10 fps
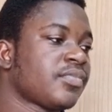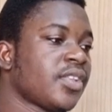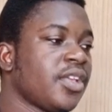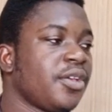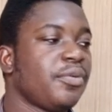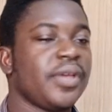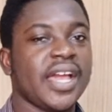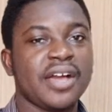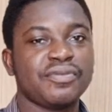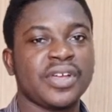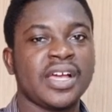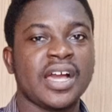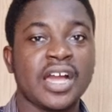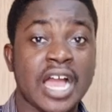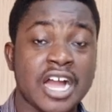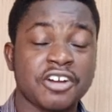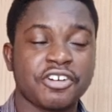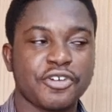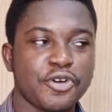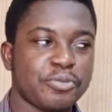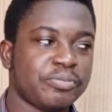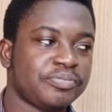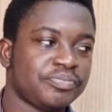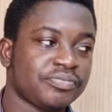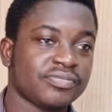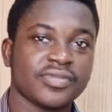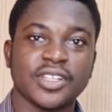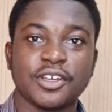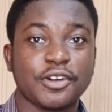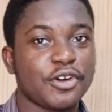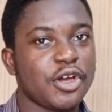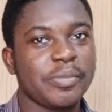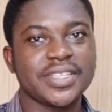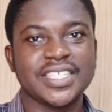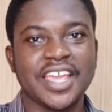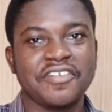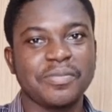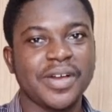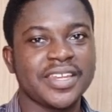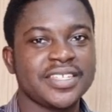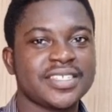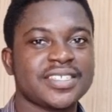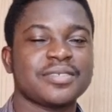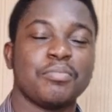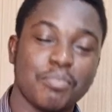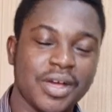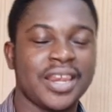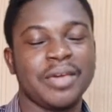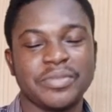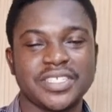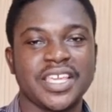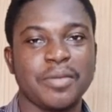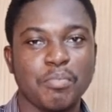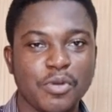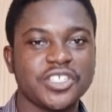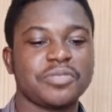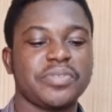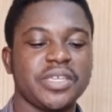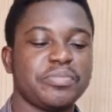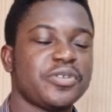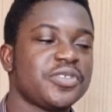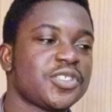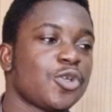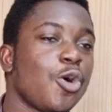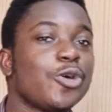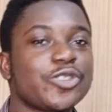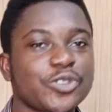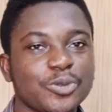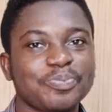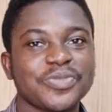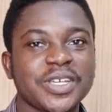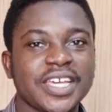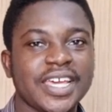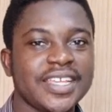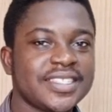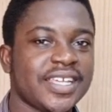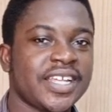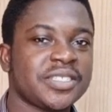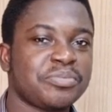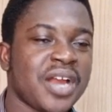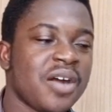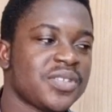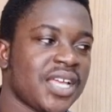we have our Chrome. Chrome is everybody's, let me say, most people's go-to internet browser.